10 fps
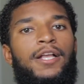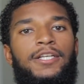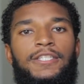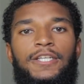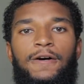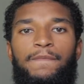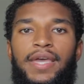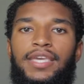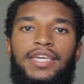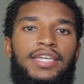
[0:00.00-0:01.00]
So
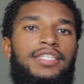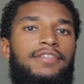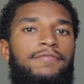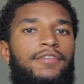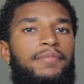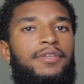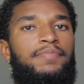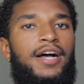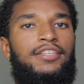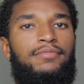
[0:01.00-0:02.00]
make it easy for them as
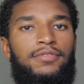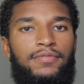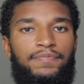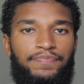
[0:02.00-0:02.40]
possible.